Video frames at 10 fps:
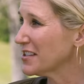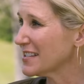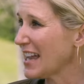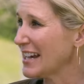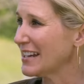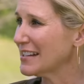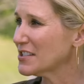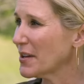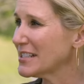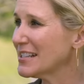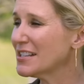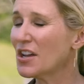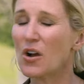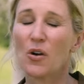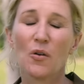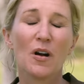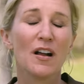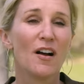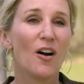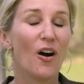the siding. So I didn't know
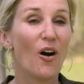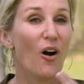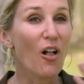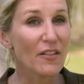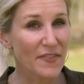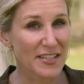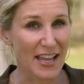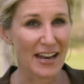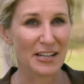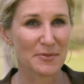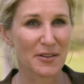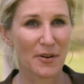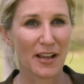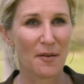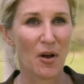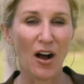all of the siding was going to come